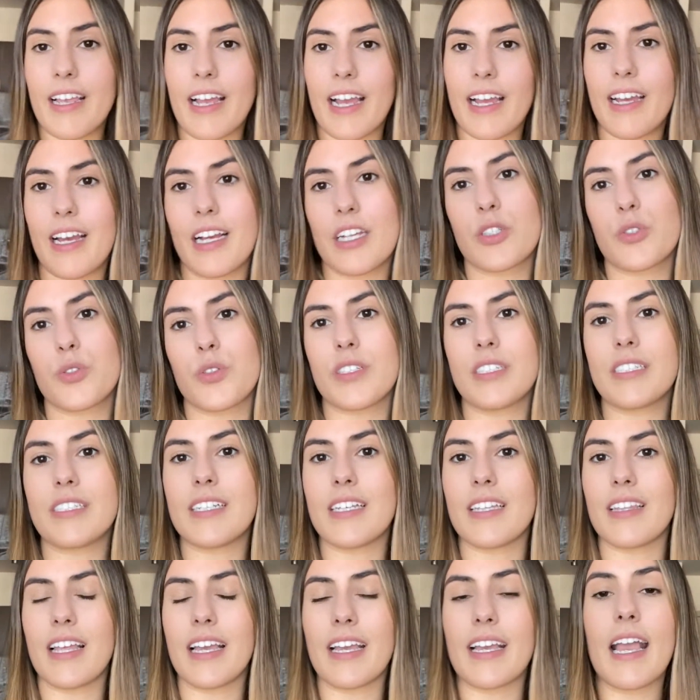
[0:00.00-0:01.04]
I actually
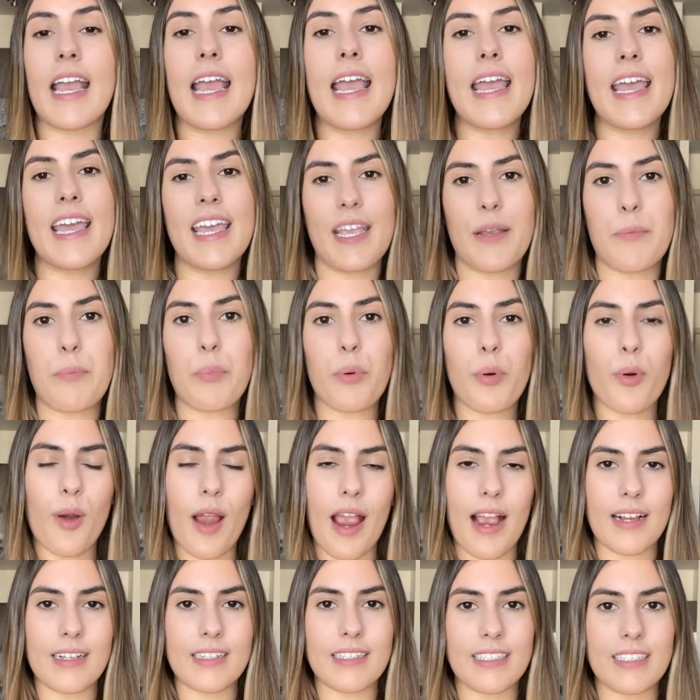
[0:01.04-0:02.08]
did like a
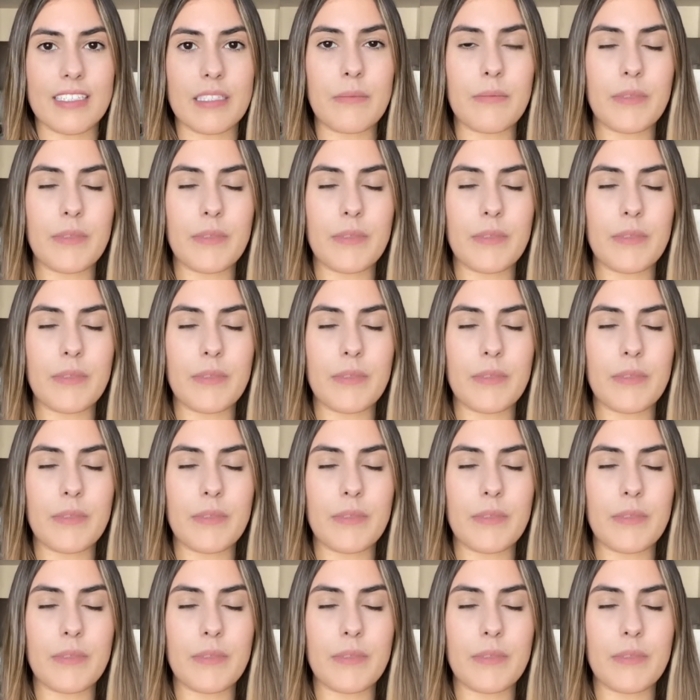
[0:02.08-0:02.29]
practice